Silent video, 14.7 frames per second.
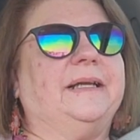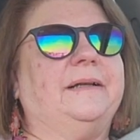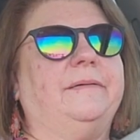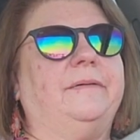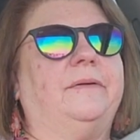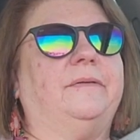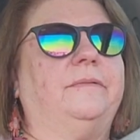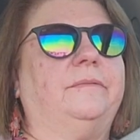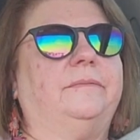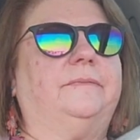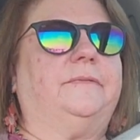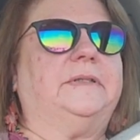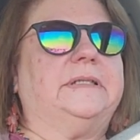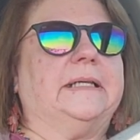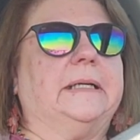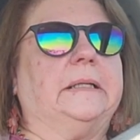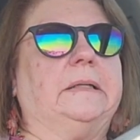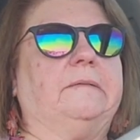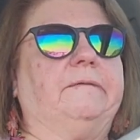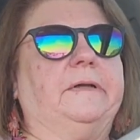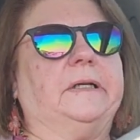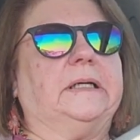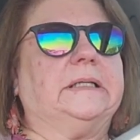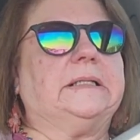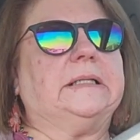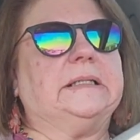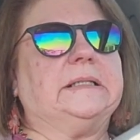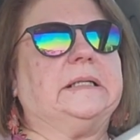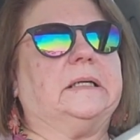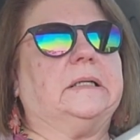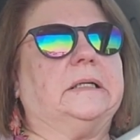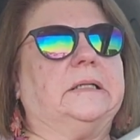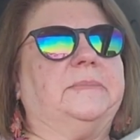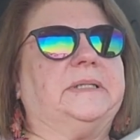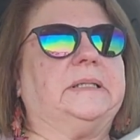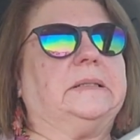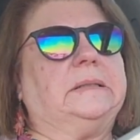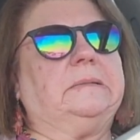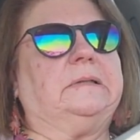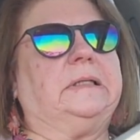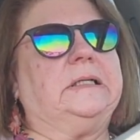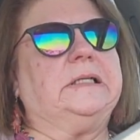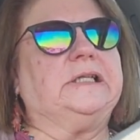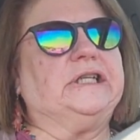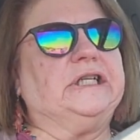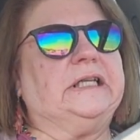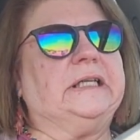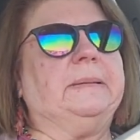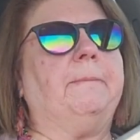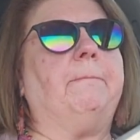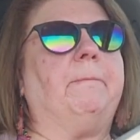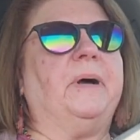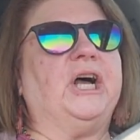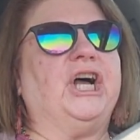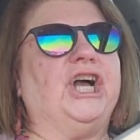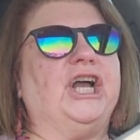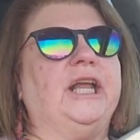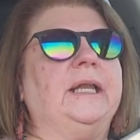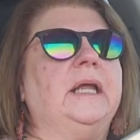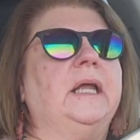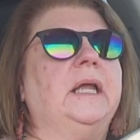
I don't know it's not good for you because it is carbs, so I really shouldn't. But